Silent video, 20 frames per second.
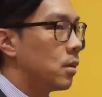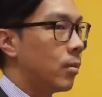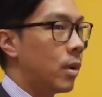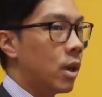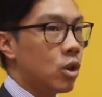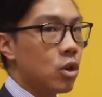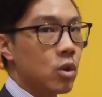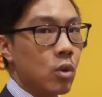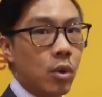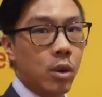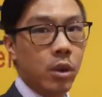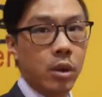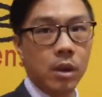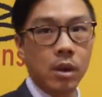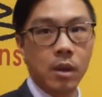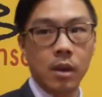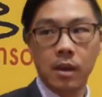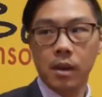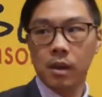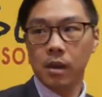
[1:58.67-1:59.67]
to make sure
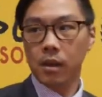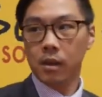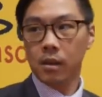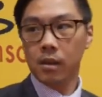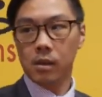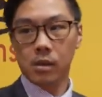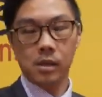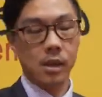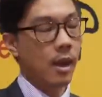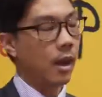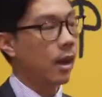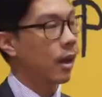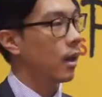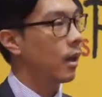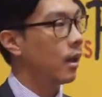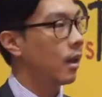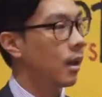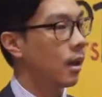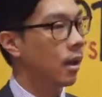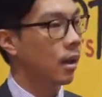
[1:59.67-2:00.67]
that there's not
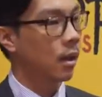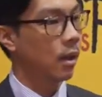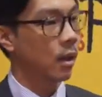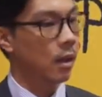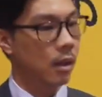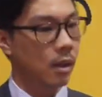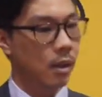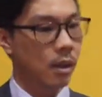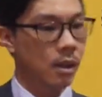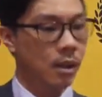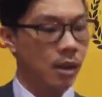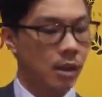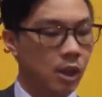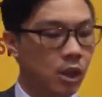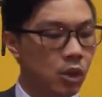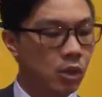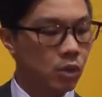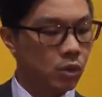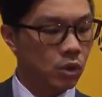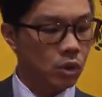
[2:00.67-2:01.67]
a
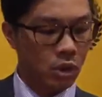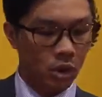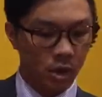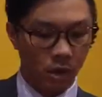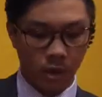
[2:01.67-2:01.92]
huge